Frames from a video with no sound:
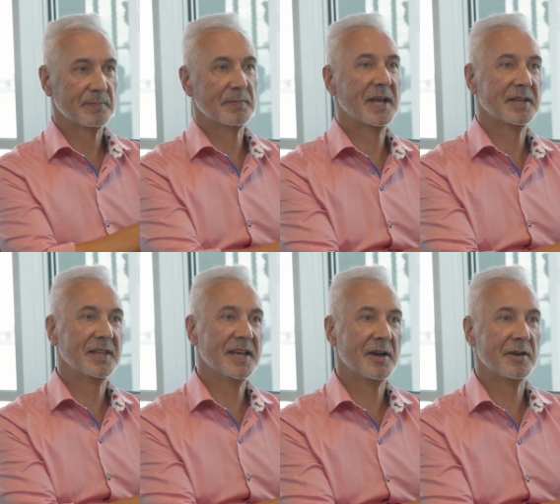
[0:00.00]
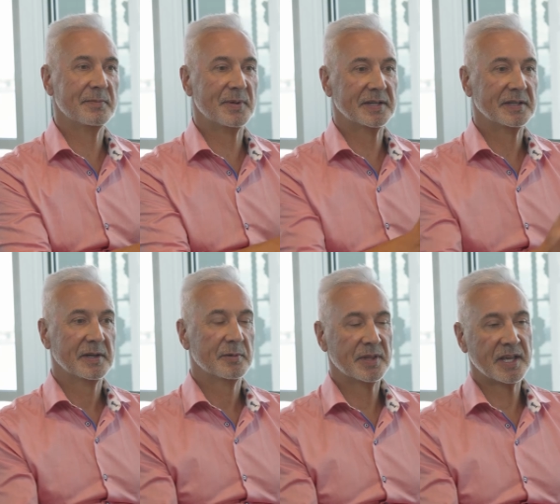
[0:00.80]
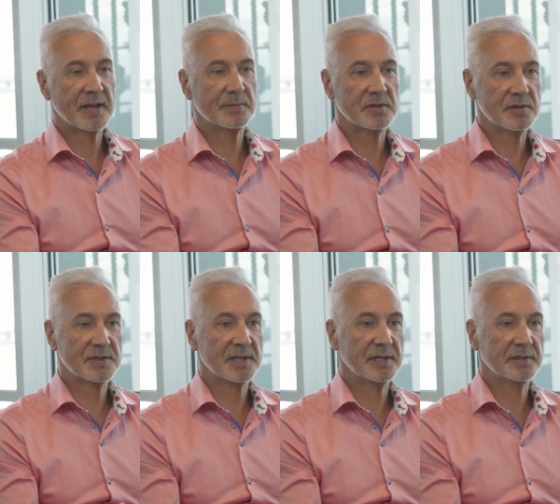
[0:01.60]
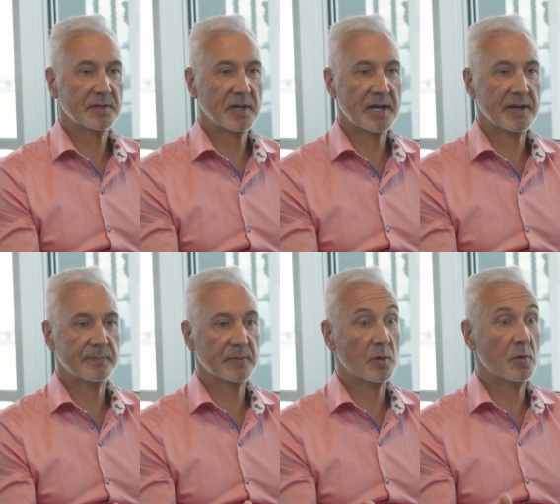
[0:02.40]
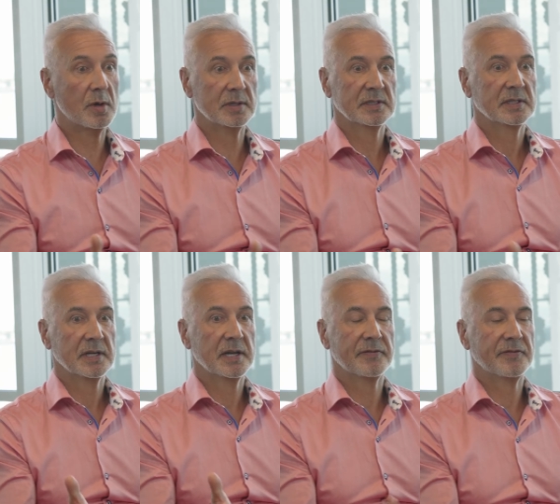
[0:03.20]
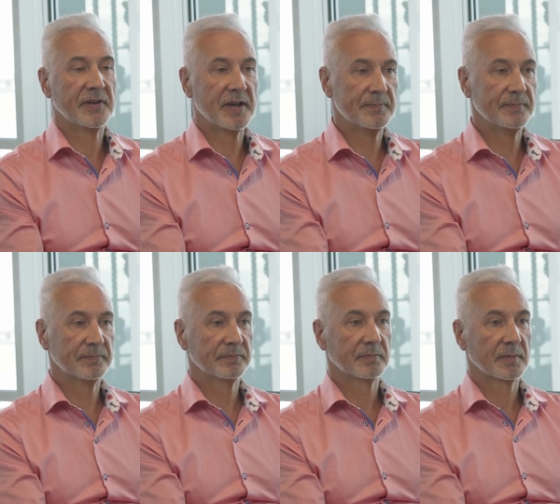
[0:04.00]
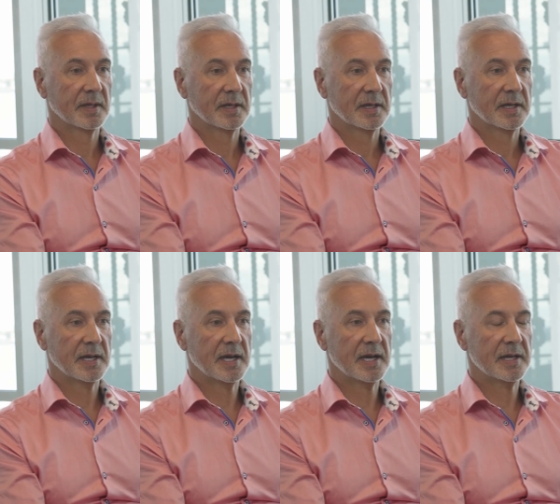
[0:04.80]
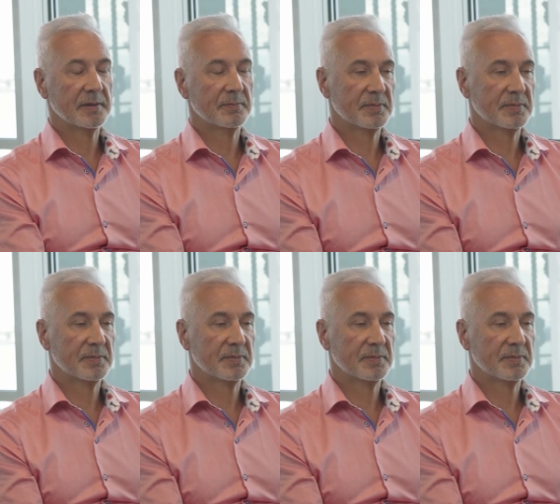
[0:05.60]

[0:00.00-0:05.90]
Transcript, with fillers: back in their home. But when they come to New Zealand, um, or if, um, uh,